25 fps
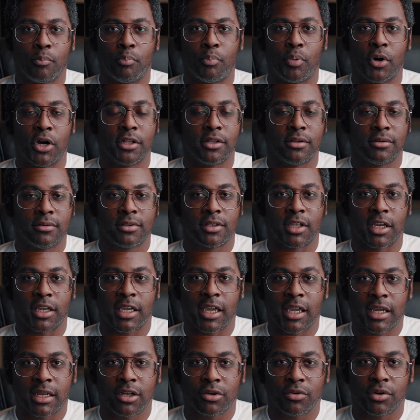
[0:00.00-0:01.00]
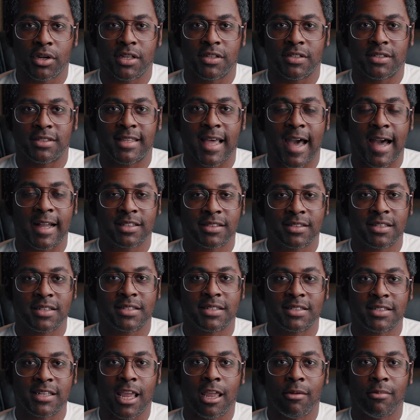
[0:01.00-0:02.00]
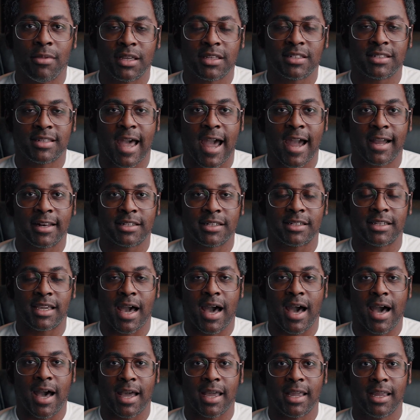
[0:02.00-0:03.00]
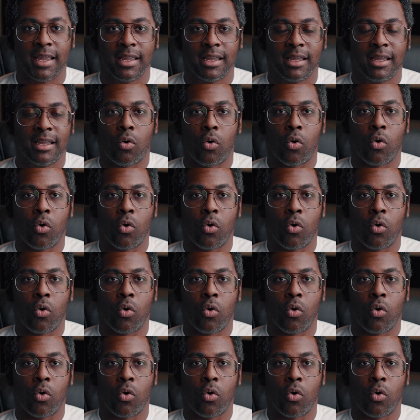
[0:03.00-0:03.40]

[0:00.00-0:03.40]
But the kicker is that's the same exact guy,